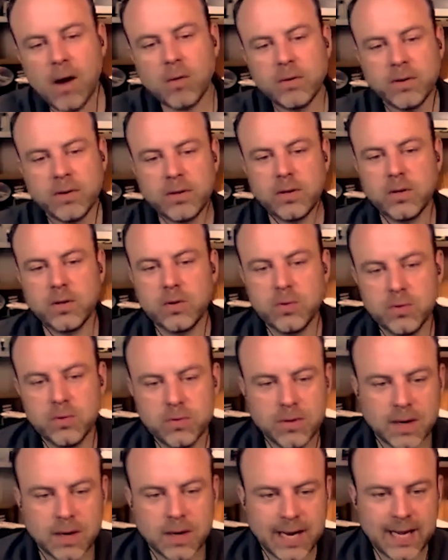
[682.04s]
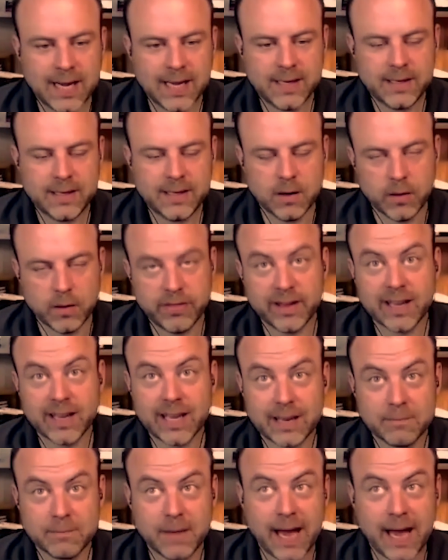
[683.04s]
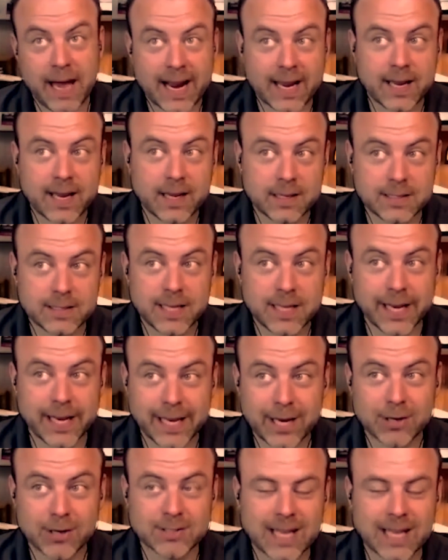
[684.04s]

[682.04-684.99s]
do you, thinking back 10 years,